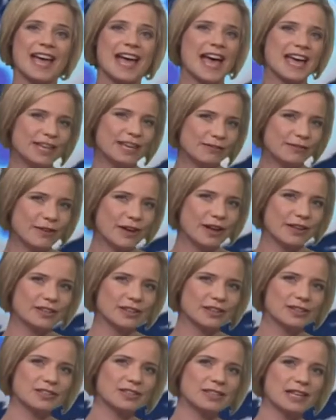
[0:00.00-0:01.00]
Heading
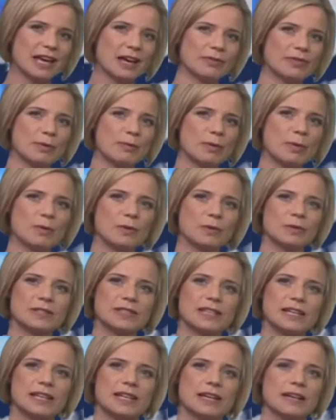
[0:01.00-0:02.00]
further south, then we will
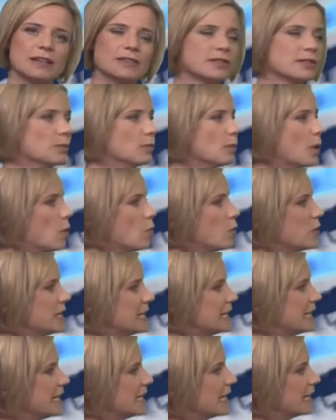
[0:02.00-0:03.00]
see some
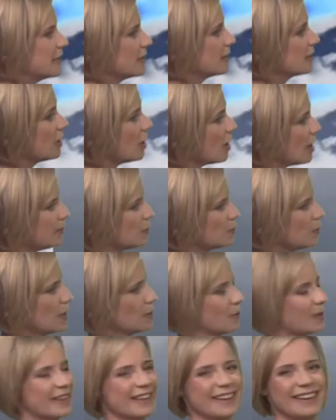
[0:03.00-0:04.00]
windy and at times
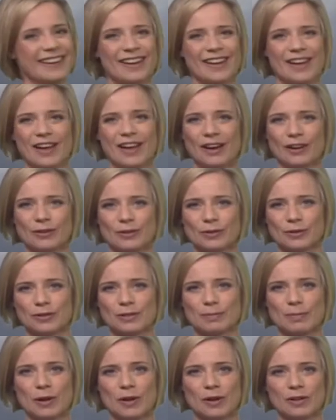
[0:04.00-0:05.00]
wet weather
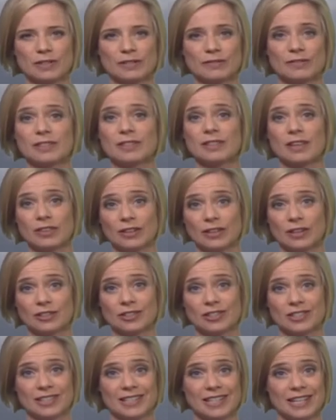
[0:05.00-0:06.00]
across parts of southern
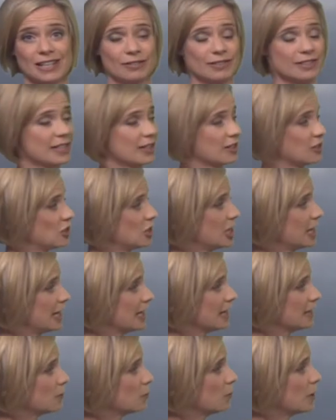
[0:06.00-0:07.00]
Argentina and southern
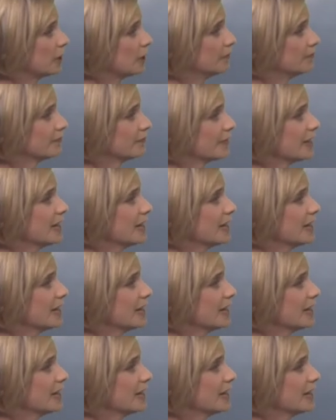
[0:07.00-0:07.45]
Chile as well.